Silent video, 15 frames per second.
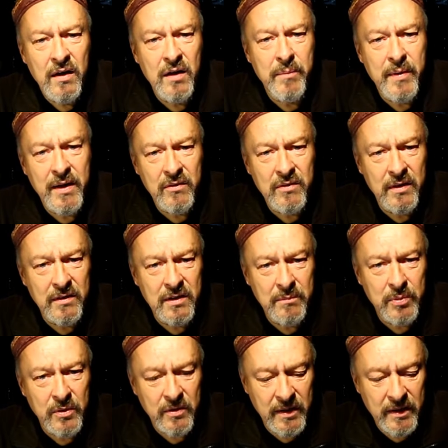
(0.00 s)
about
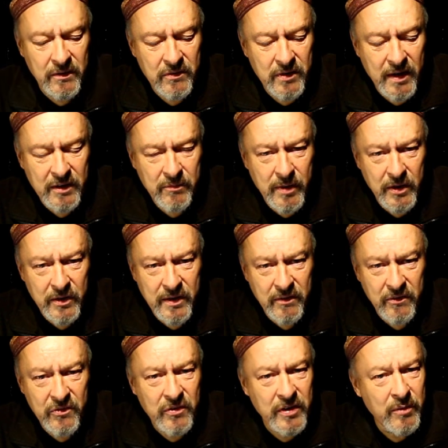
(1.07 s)
edible insect, where you
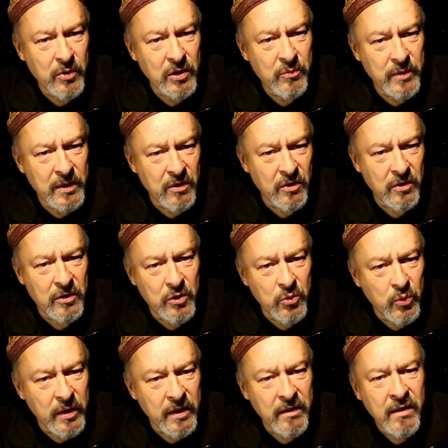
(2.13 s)
can see what we are
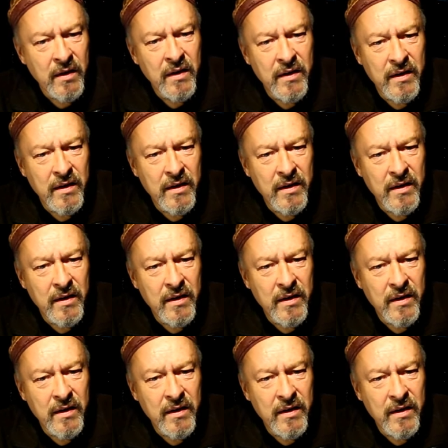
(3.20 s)
doing